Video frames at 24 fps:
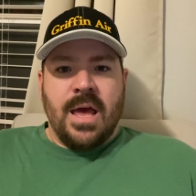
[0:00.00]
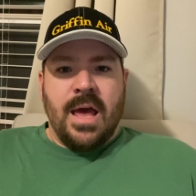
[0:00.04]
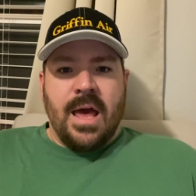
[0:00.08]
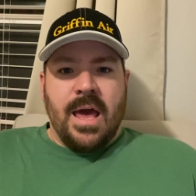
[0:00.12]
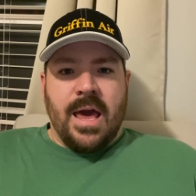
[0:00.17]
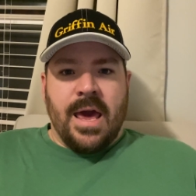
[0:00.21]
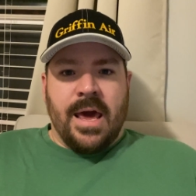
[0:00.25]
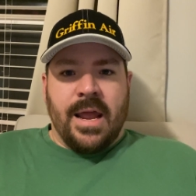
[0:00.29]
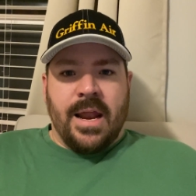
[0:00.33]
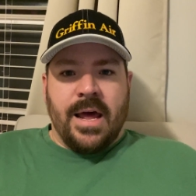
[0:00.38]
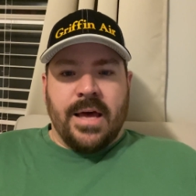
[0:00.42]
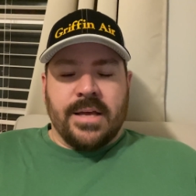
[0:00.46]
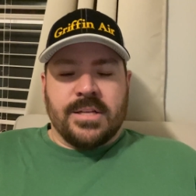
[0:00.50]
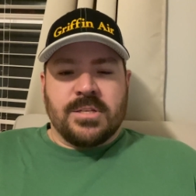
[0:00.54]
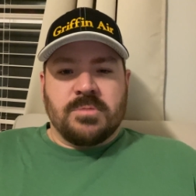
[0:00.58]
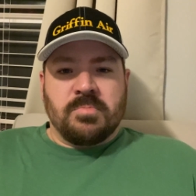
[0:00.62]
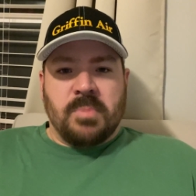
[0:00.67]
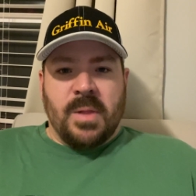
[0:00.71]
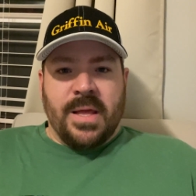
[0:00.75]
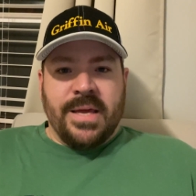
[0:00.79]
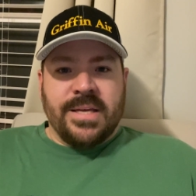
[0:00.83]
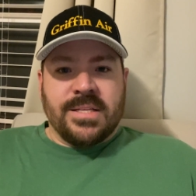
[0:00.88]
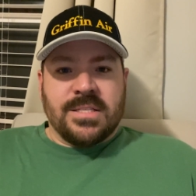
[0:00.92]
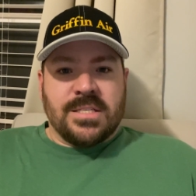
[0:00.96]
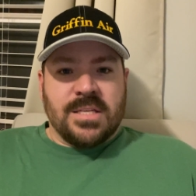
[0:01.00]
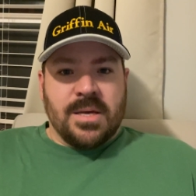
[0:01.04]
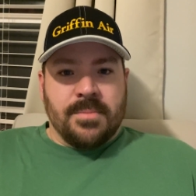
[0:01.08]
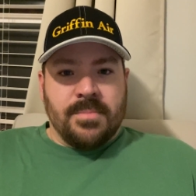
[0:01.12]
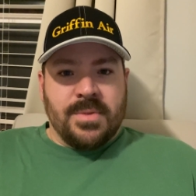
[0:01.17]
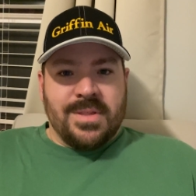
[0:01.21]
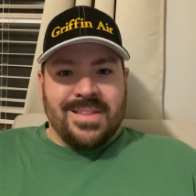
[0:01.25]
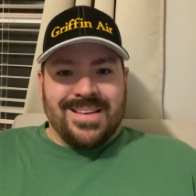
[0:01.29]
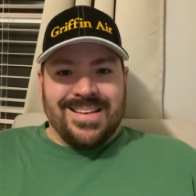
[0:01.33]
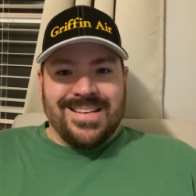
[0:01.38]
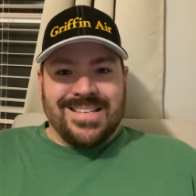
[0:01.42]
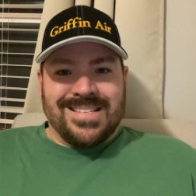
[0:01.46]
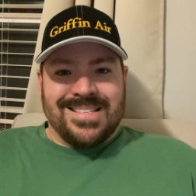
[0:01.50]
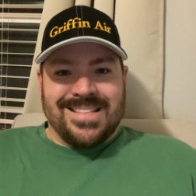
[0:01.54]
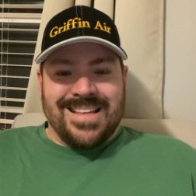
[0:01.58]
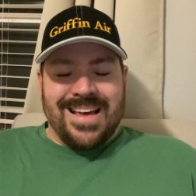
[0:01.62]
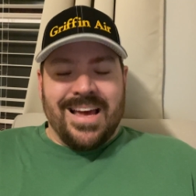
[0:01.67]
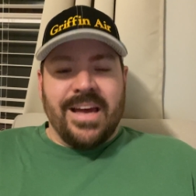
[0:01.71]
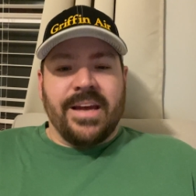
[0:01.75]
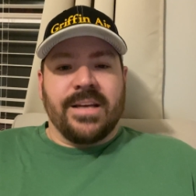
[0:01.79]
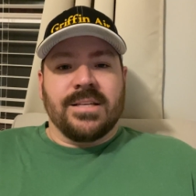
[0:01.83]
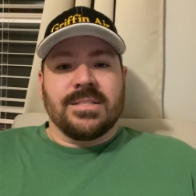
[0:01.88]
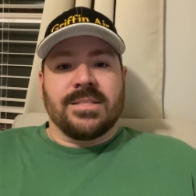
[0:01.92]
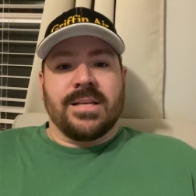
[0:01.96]
and I explain some of these
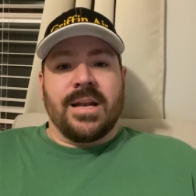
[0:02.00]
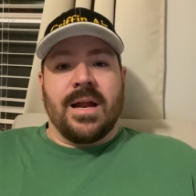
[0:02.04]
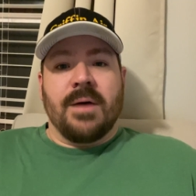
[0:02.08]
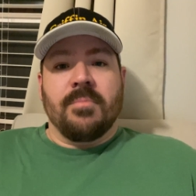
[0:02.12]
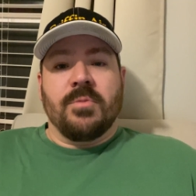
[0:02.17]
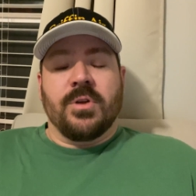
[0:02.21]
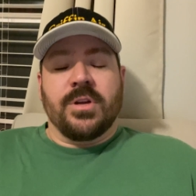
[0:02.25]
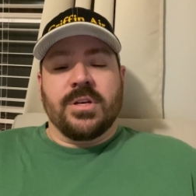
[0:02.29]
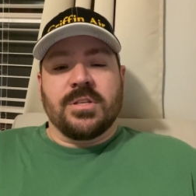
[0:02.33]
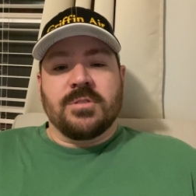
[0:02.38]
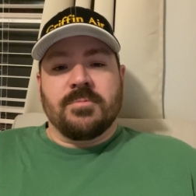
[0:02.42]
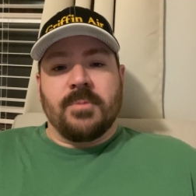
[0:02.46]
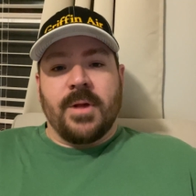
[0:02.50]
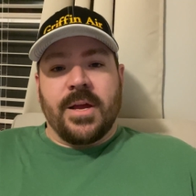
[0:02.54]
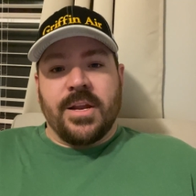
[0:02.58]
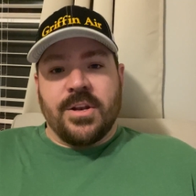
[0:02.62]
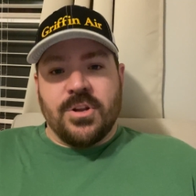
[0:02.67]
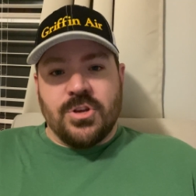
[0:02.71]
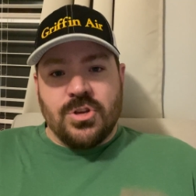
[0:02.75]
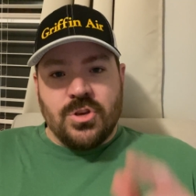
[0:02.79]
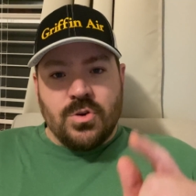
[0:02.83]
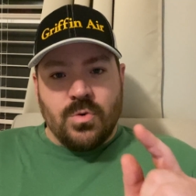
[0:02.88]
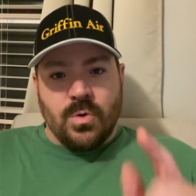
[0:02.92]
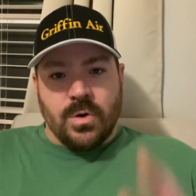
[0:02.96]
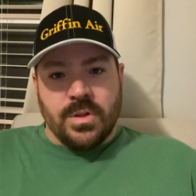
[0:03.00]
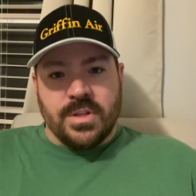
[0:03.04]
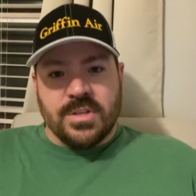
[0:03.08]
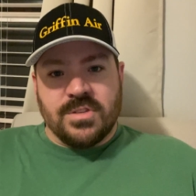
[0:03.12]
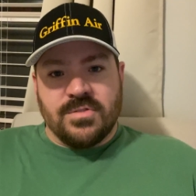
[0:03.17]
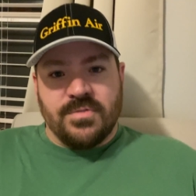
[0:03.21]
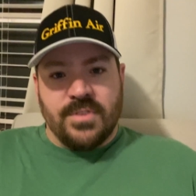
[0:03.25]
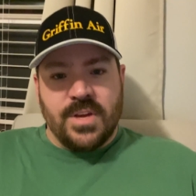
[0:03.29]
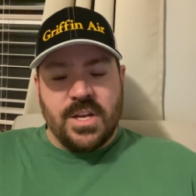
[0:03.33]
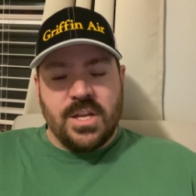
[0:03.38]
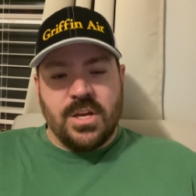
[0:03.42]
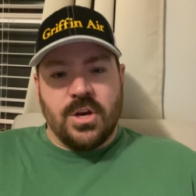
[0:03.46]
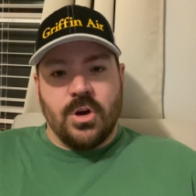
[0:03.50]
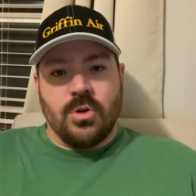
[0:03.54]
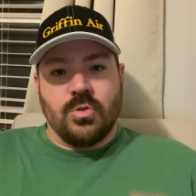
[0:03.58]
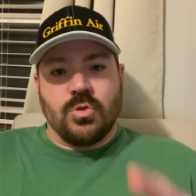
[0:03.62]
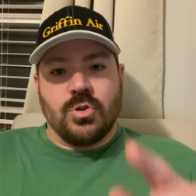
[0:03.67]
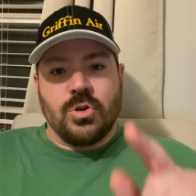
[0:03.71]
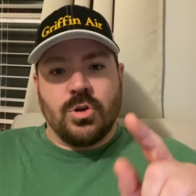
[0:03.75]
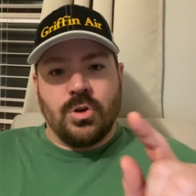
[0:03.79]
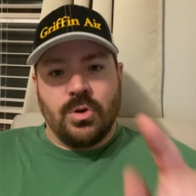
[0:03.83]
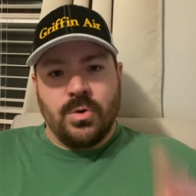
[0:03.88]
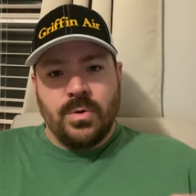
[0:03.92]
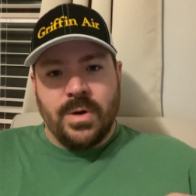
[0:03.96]
things that I'm going to explain to you on this video to